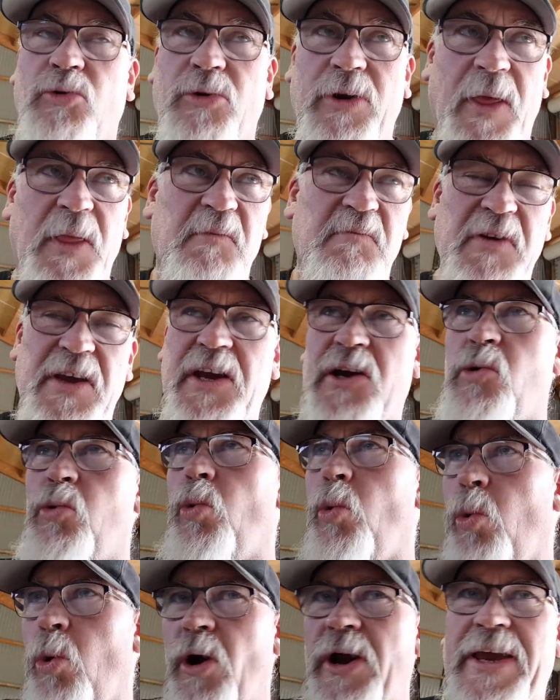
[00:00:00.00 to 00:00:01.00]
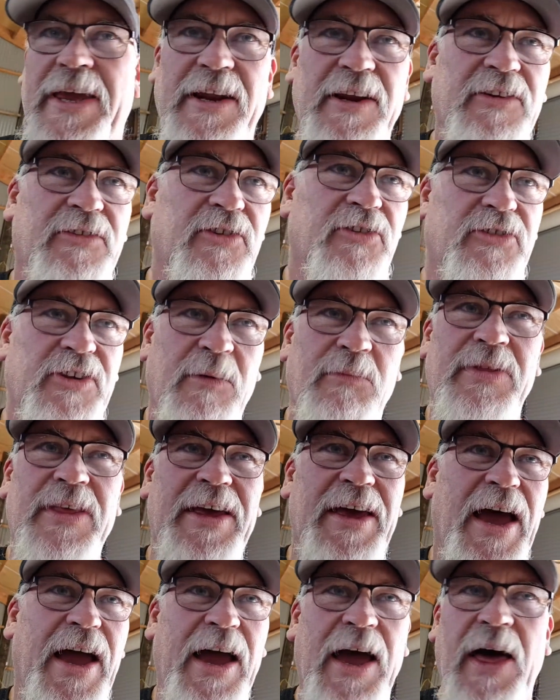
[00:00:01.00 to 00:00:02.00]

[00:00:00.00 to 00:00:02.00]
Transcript: another vehicle or I get into some of the